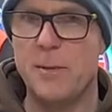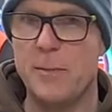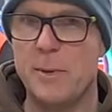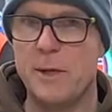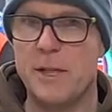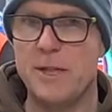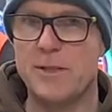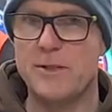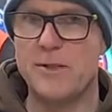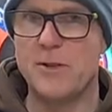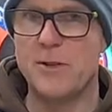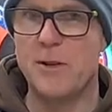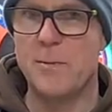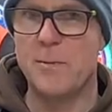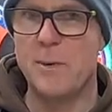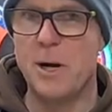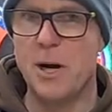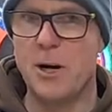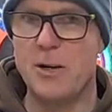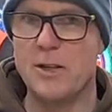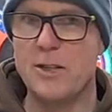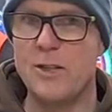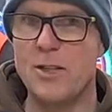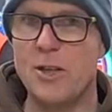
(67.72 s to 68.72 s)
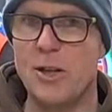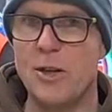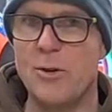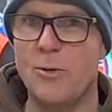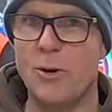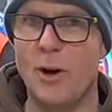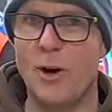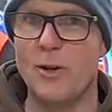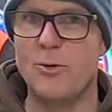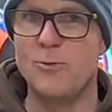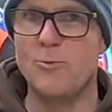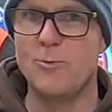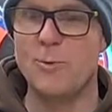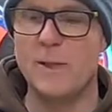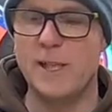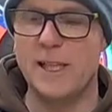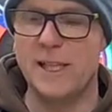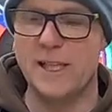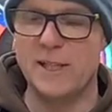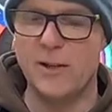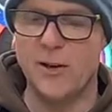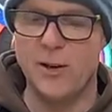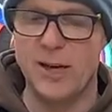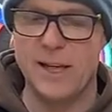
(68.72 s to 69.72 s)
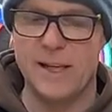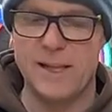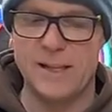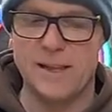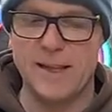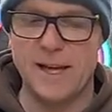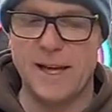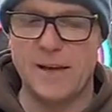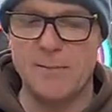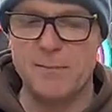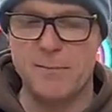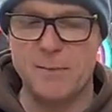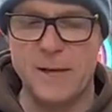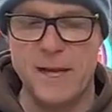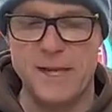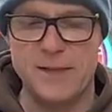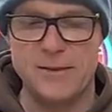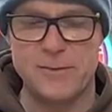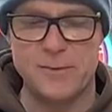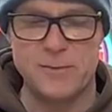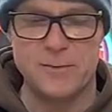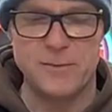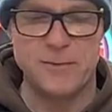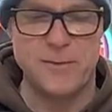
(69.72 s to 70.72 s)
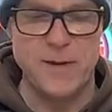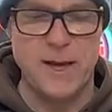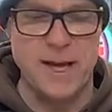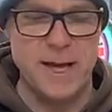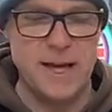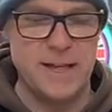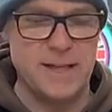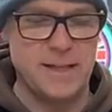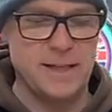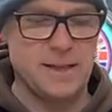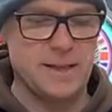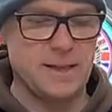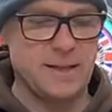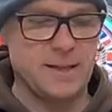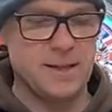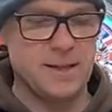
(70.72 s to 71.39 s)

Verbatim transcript: Because on a Mark II, I'd really like that metal fan.